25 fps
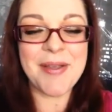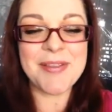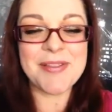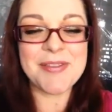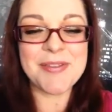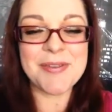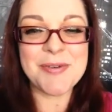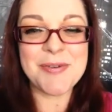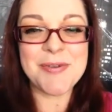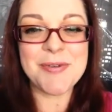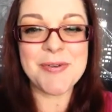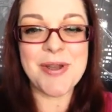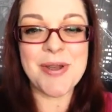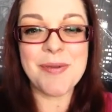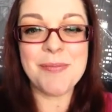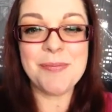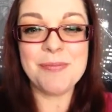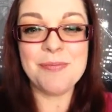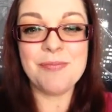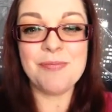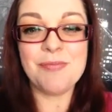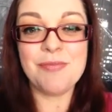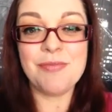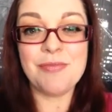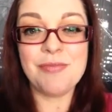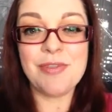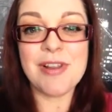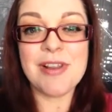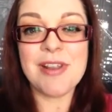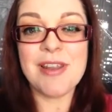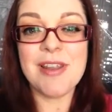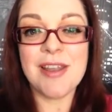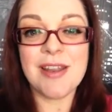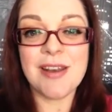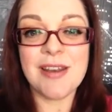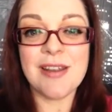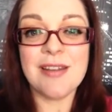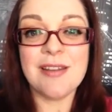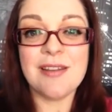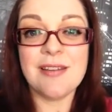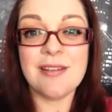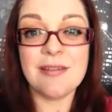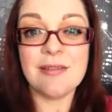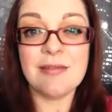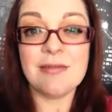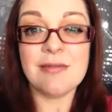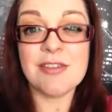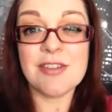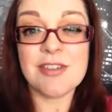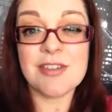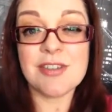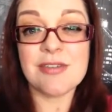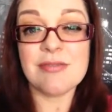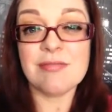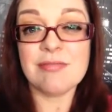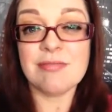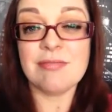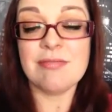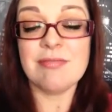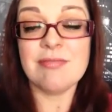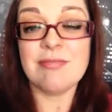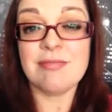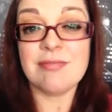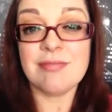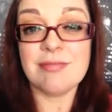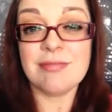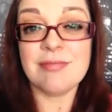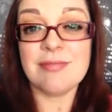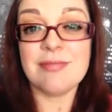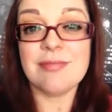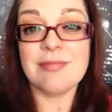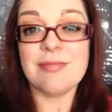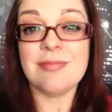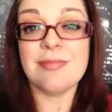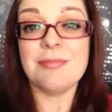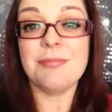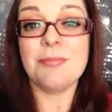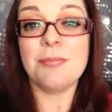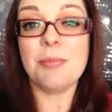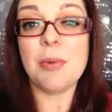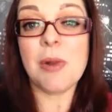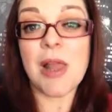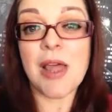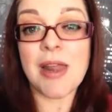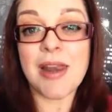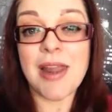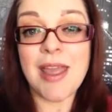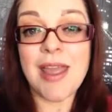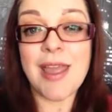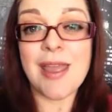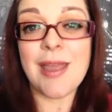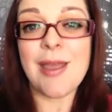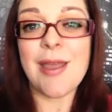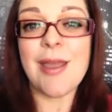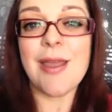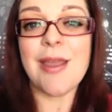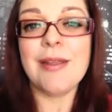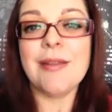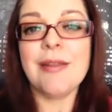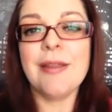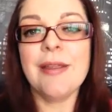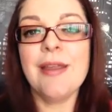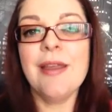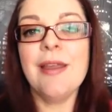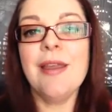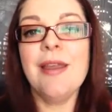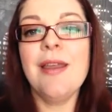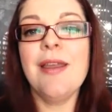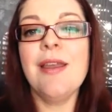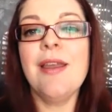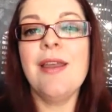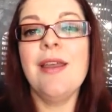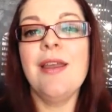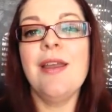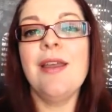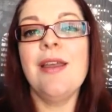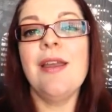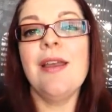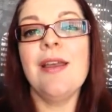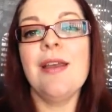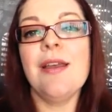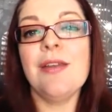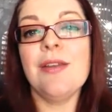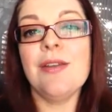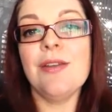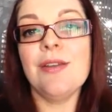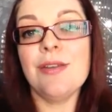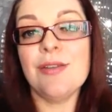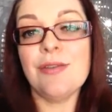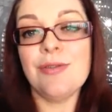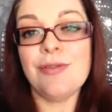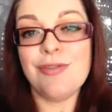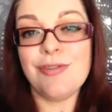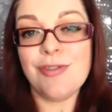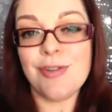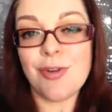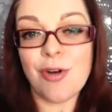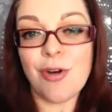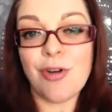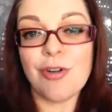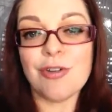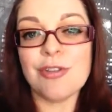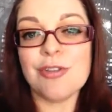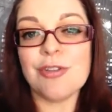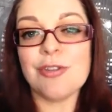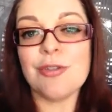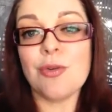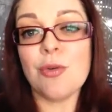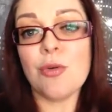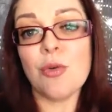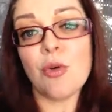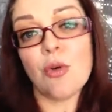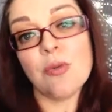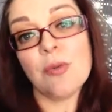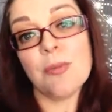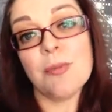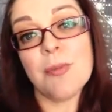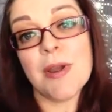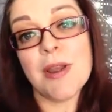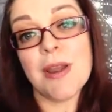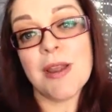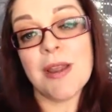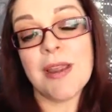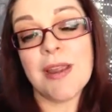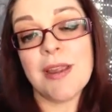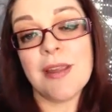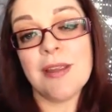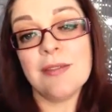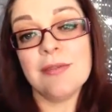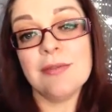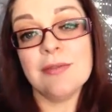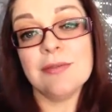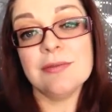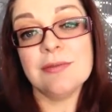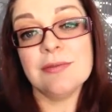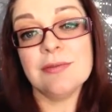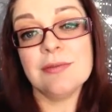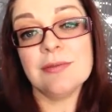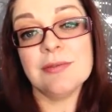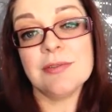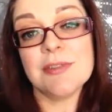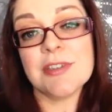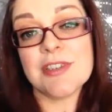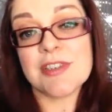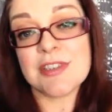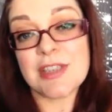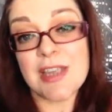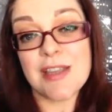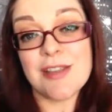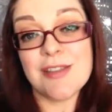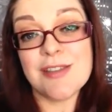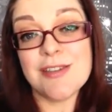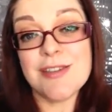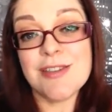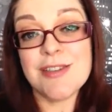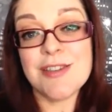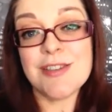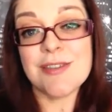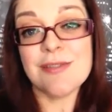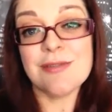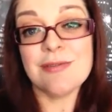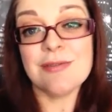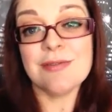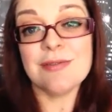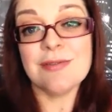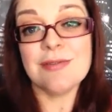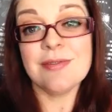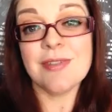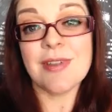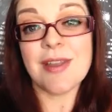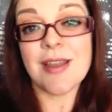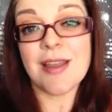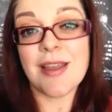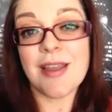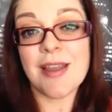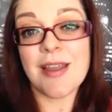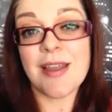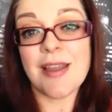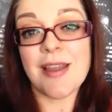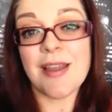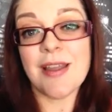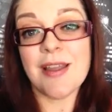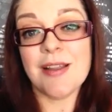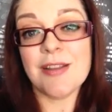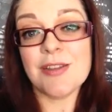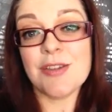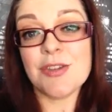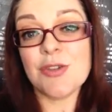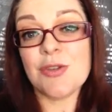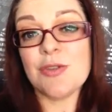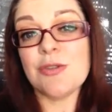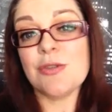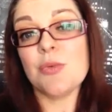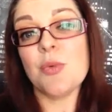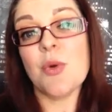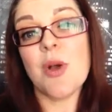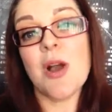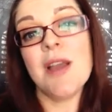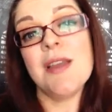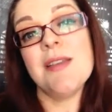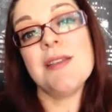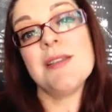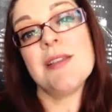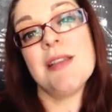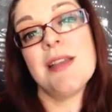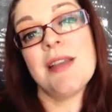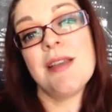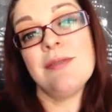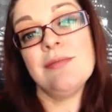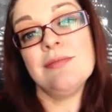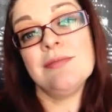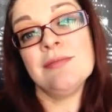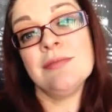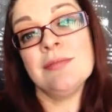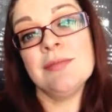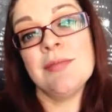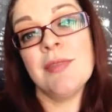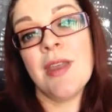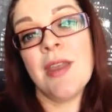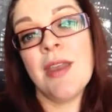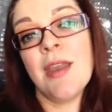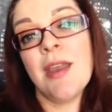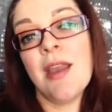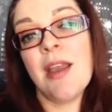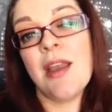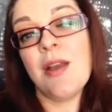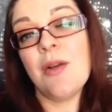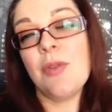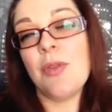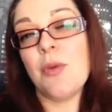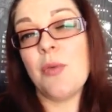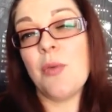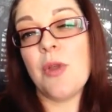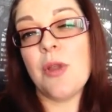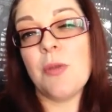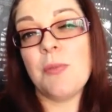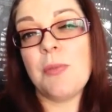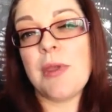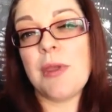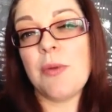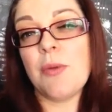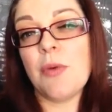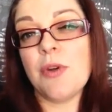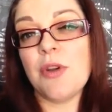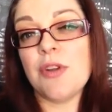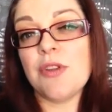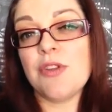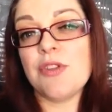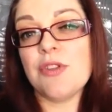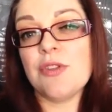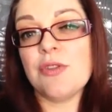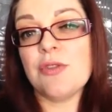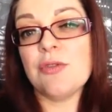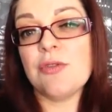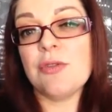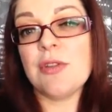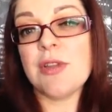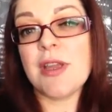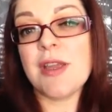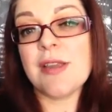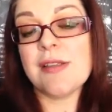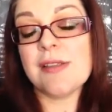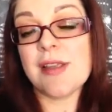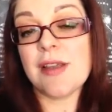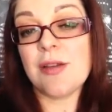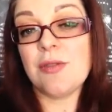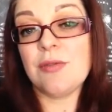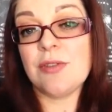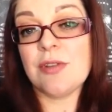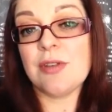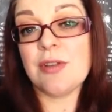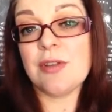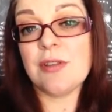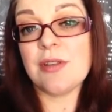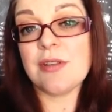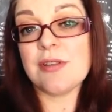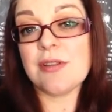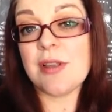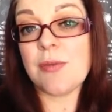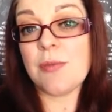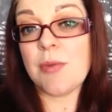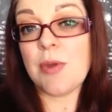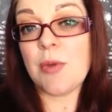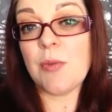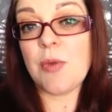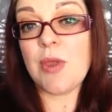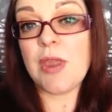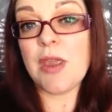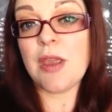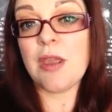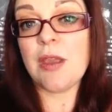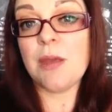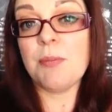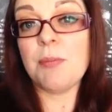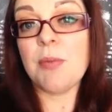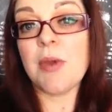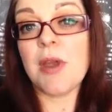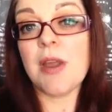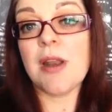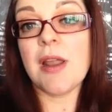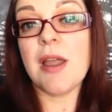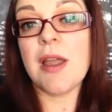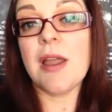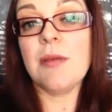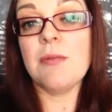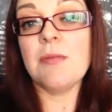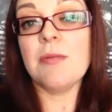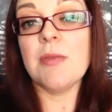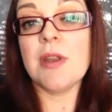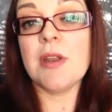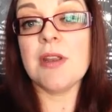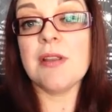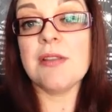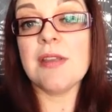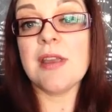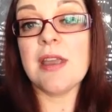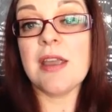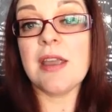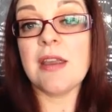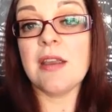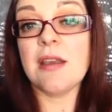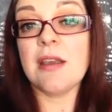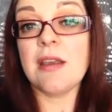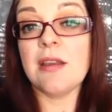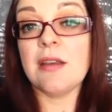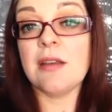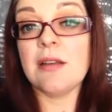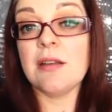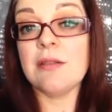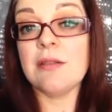So I'm really going to just plan ahead, not go over my sins, and choose wisely. There will be 1 or 2 days out this coming week, but I'm going to take